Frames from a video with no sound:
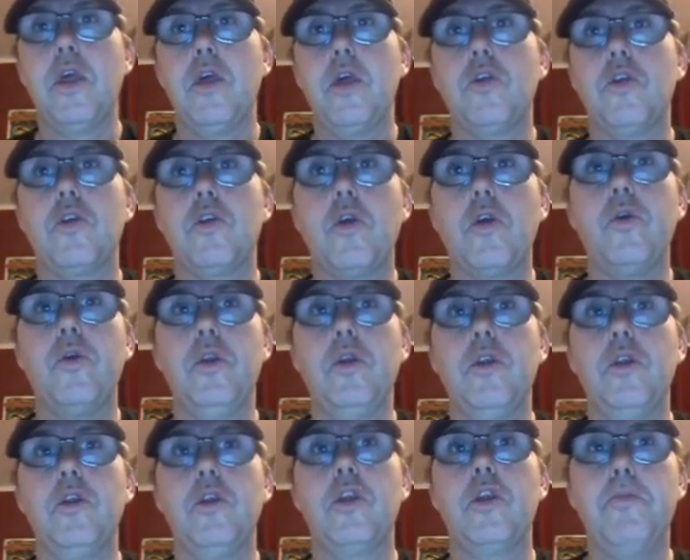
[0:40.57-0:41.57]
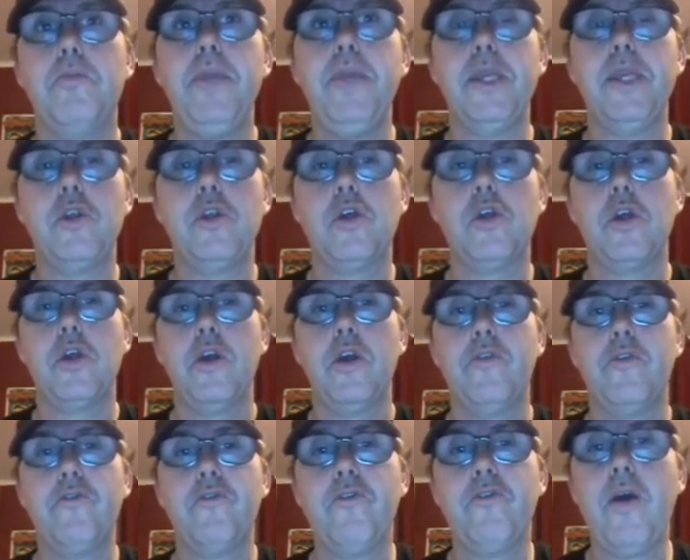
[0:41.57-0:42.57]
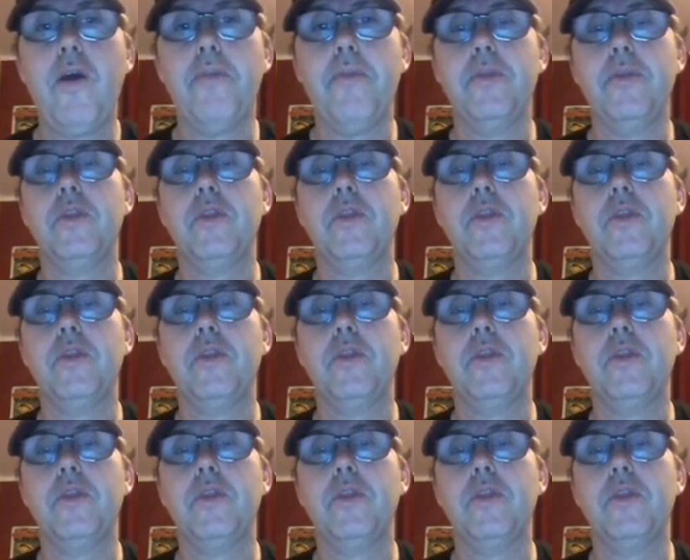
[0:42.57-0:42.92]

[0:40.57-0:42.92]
certain speech from